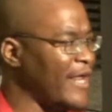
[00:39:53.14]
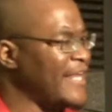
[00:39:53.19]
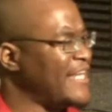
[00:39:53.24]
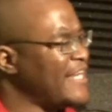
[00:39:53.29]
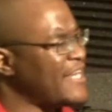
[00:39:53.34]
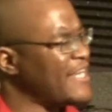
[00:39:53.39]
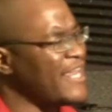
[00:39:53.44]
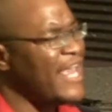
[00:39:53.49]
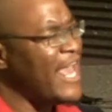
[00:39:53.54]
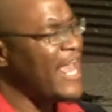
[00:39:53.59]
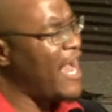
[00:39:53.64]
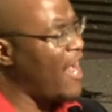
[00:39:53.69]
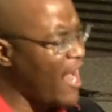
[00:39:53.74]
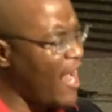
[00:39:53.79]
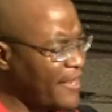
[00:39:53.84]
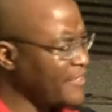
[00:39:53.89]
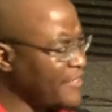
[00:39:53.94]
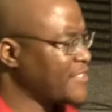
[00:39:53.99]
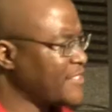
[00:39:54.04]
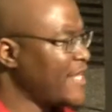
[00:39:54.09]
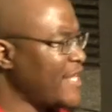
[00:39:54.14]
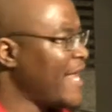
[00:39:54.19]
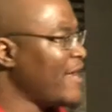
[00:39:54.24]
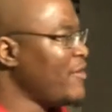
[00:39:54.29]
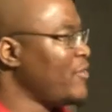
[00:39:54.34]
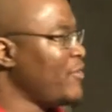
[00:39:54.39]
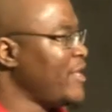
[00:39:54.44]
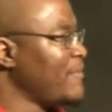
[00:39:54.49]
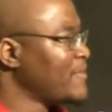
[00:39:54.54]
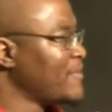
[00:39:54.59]
didn't understand
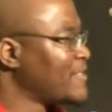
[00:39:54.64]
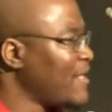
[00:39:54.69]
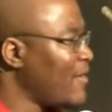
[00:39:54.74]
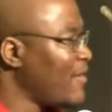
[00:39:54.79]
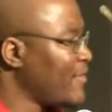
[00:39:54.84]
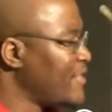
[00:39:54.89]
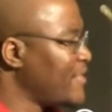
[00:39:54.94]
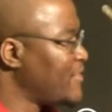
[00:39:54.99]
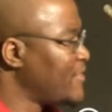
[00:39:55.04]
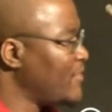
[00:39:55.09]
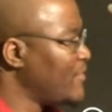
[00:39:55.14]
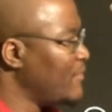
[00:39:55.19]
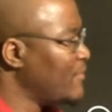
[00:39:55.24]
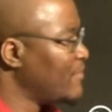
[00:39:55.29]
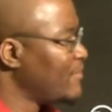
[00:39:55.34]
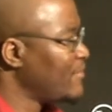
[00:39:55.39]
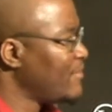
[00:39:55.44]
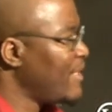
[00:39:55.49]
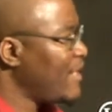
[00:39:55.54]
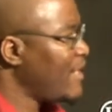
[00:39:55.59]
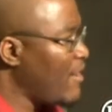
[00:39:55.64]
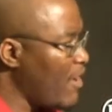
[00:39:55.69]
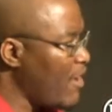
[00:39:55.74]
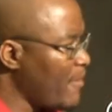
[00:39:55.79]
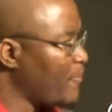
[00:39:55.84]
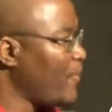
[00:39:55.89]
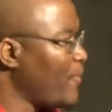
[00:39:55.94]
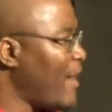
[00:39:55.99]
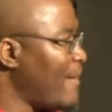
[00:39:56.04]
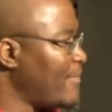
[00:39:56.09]
who he was talking to. Heart
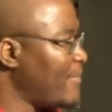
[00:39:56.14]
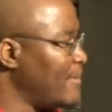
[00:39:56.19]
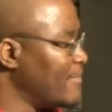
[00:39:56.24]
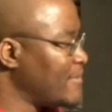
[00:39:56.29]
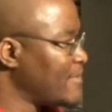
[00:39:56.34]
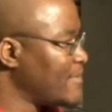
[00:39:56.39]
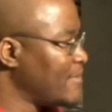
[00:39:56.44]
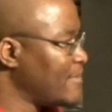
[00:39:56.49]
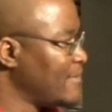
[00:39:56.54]
problems.